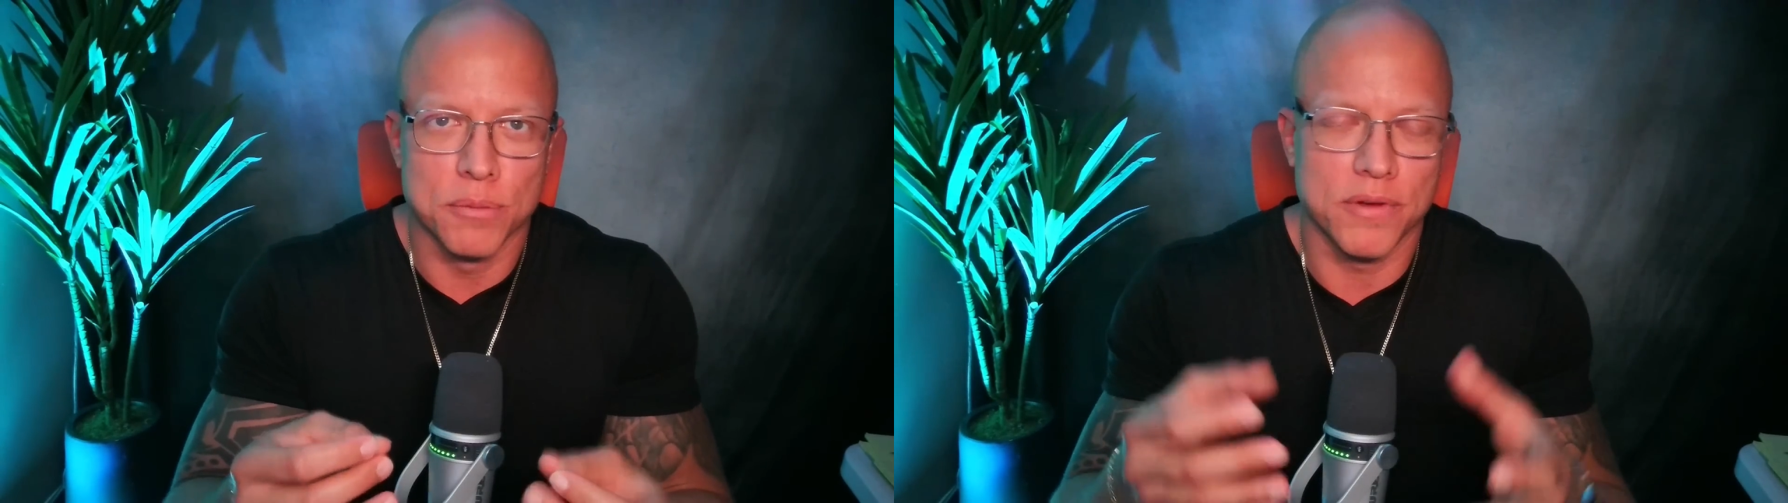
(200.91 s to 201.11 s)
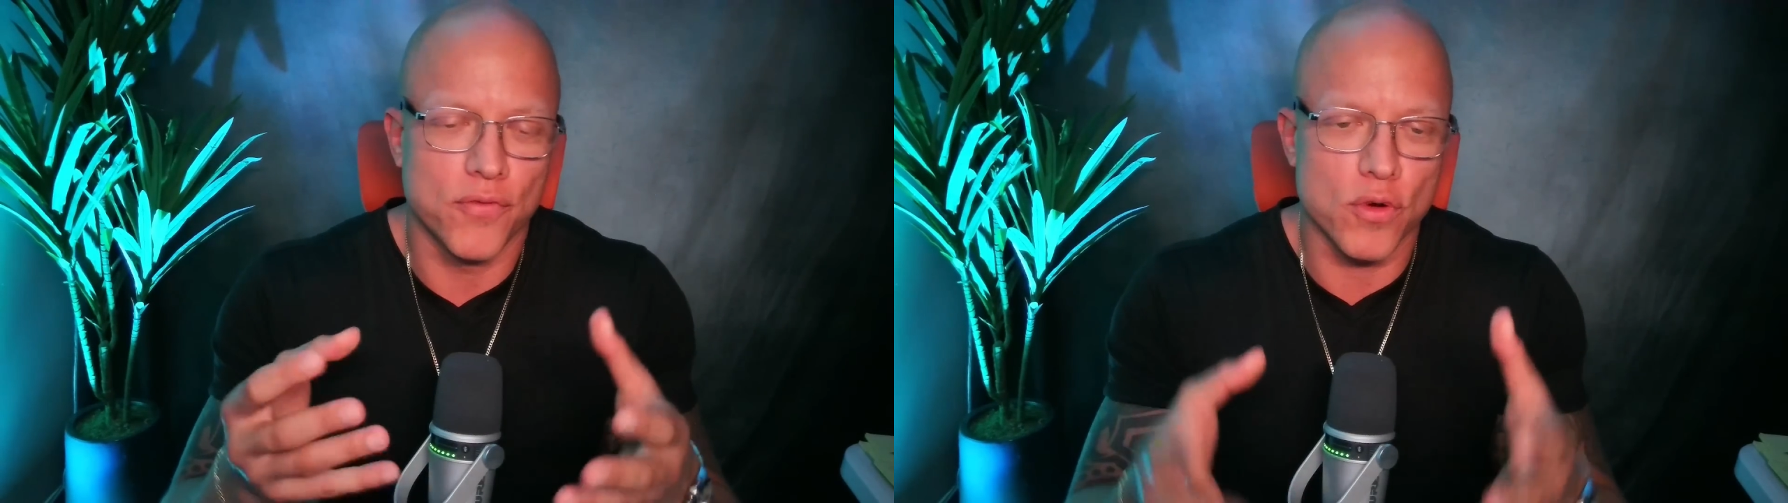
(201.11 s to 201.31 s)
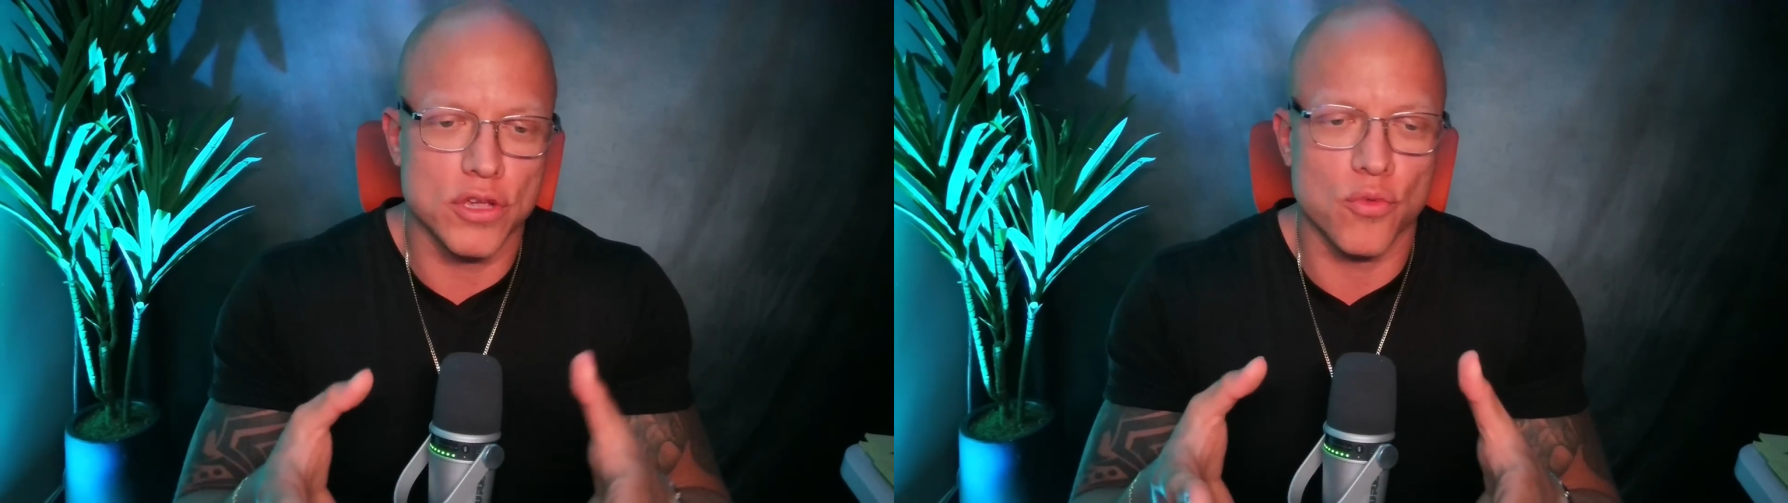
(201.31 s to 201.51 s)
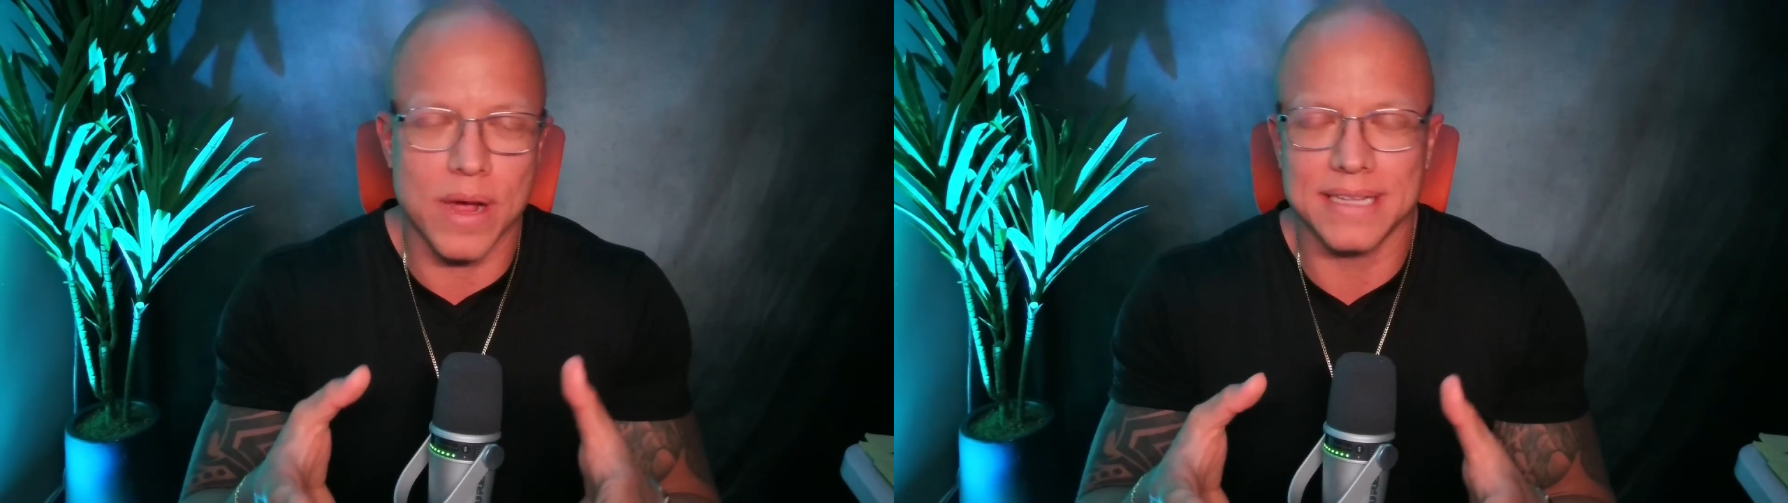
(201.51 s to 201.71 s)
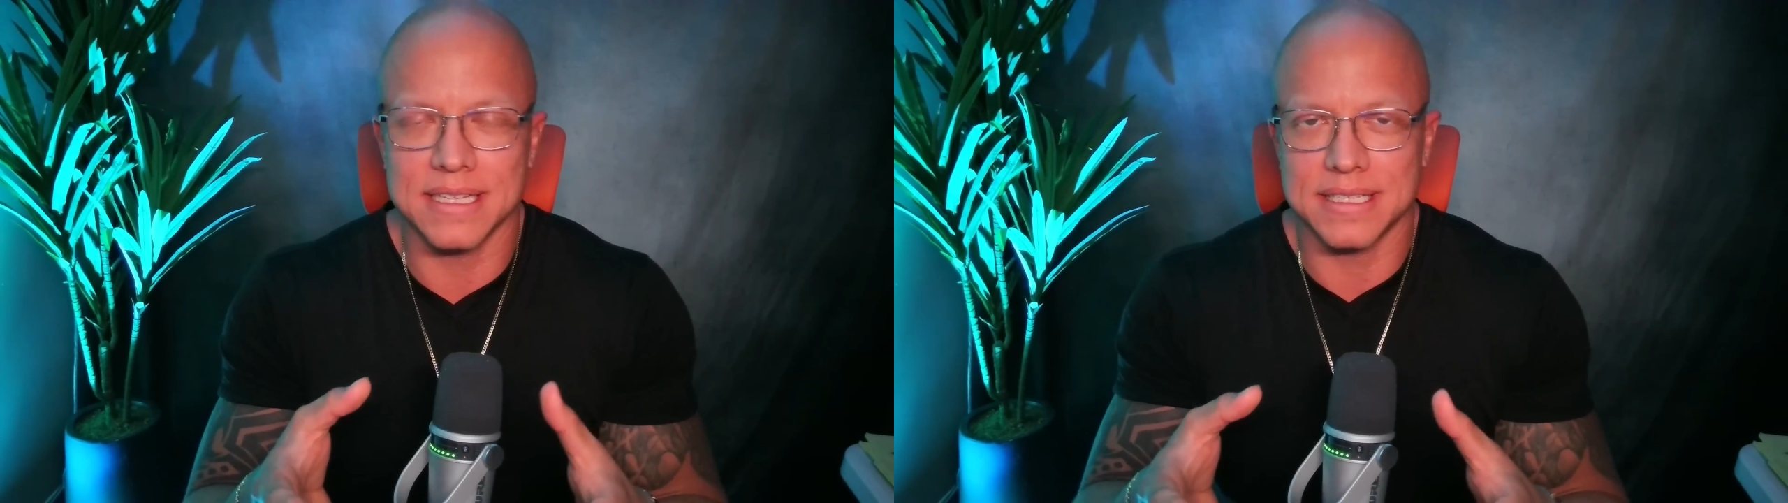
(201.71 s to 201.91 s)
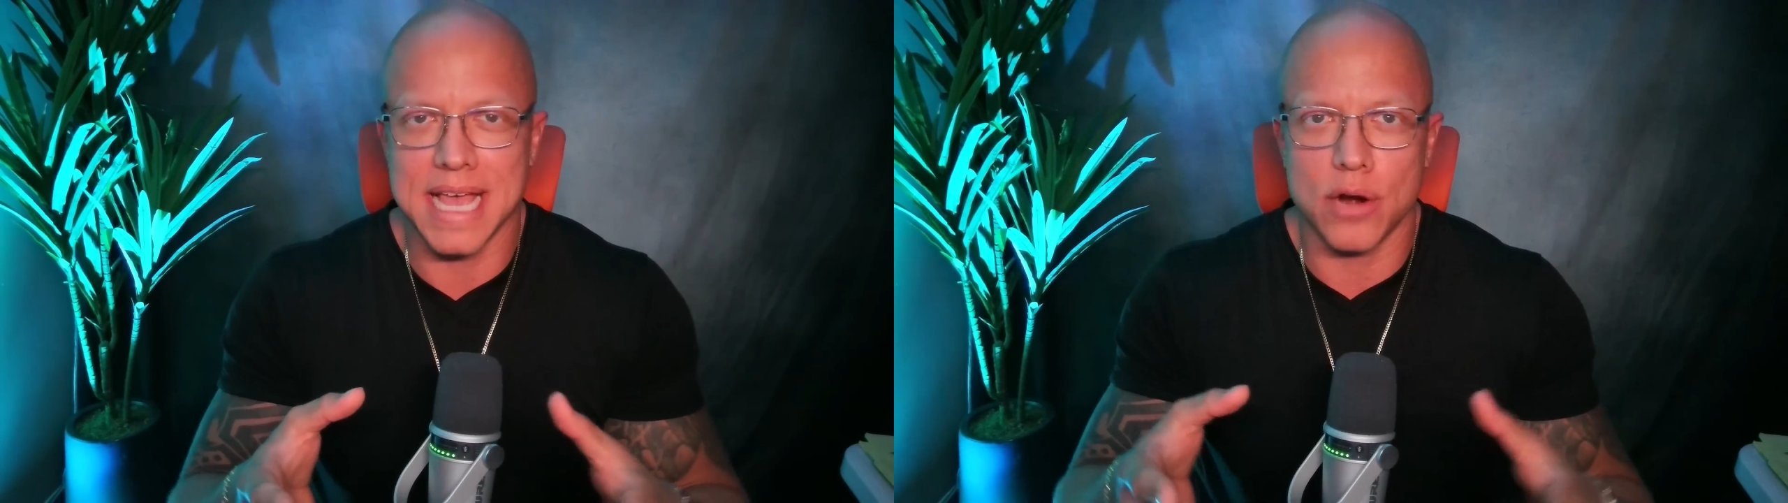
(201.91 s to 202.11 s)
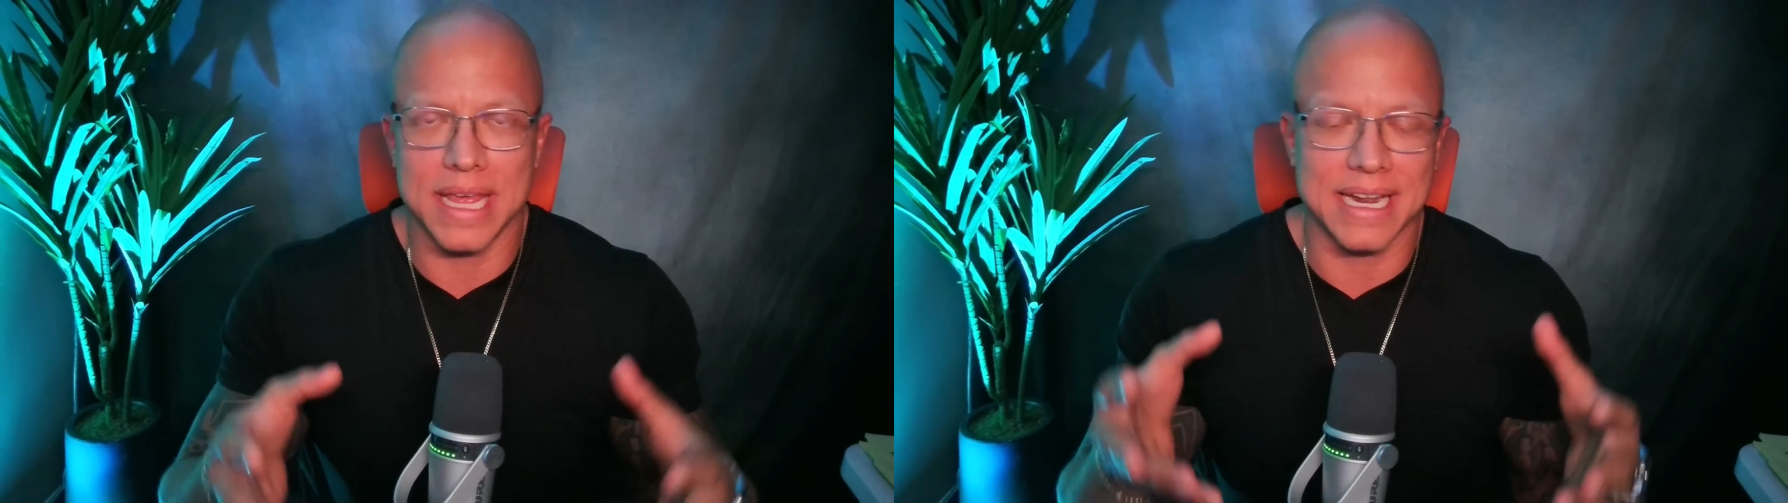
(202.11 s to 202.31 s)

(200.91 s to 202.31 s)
before you write this down,